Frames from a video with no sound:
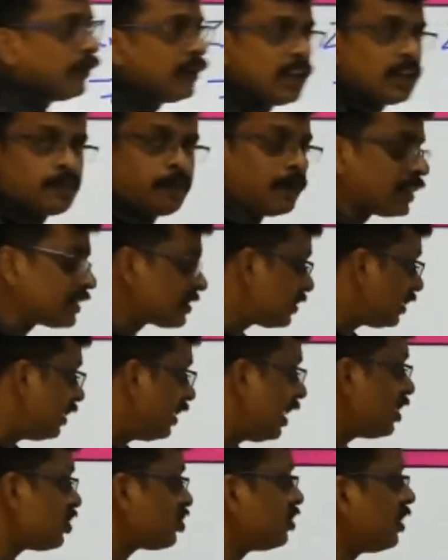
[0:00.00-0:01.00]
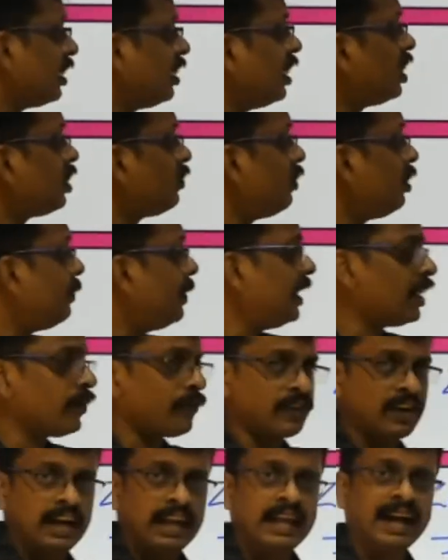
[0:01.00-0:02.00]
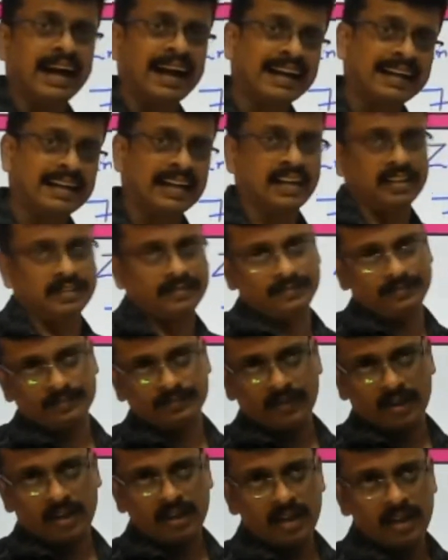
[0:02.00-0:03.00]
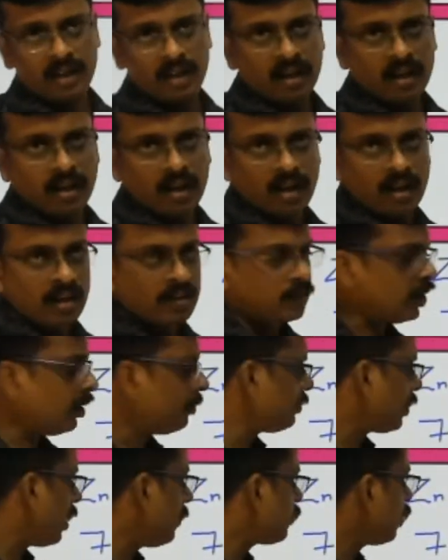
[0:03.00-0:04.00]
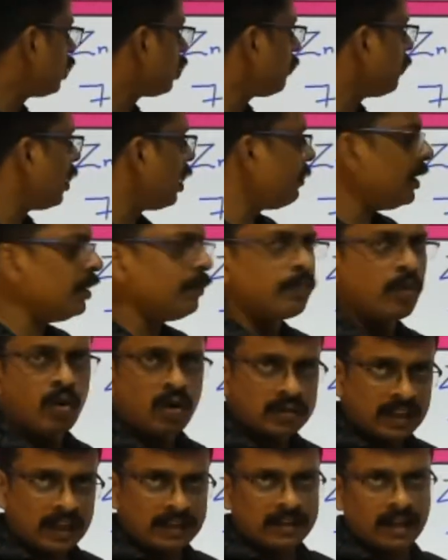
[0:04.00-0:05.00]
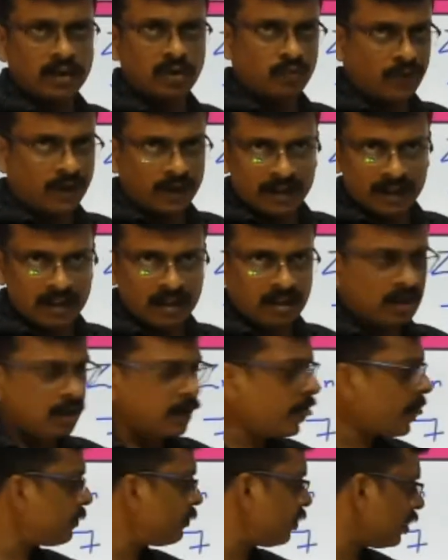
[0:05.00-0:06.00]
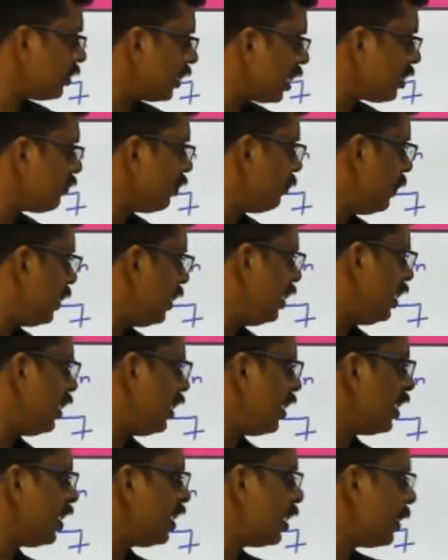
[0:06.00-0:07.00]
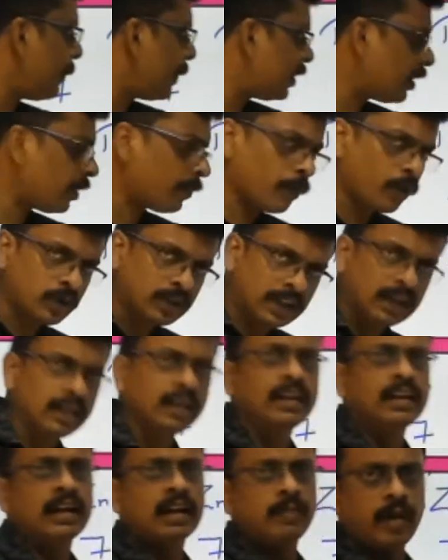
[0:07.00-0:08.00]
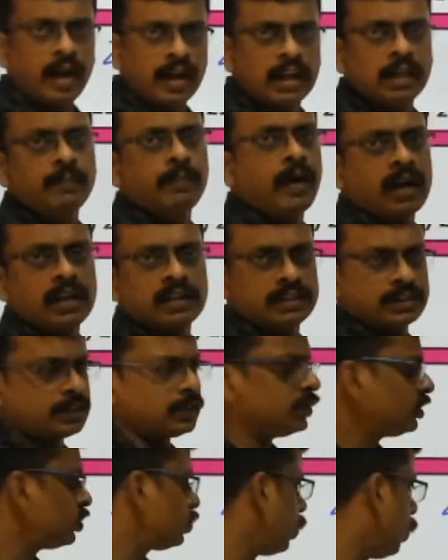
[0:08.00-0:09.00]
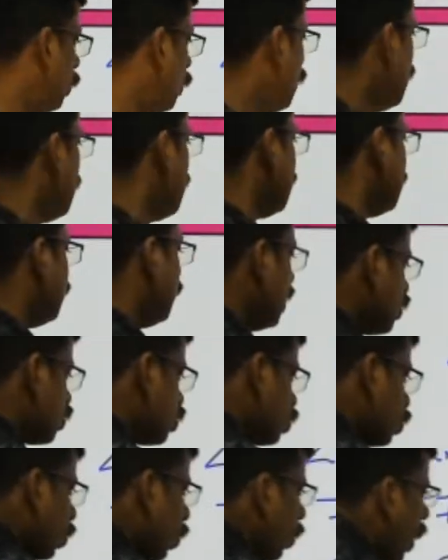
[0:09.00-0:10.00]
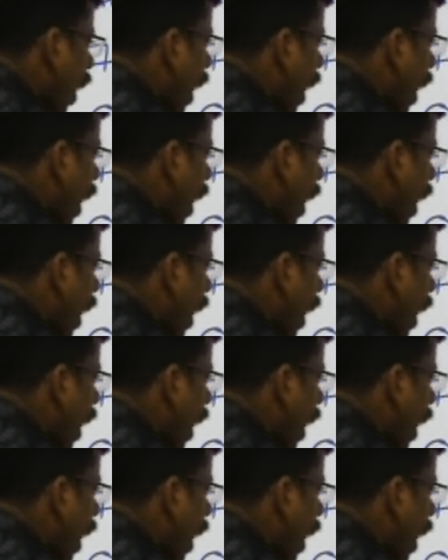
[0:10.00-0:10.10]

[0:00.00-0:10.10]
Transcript: it is percentage then it will be definitely 100. Sometimes it may be more than that of 100, that will be depend upon the remaining part. So these two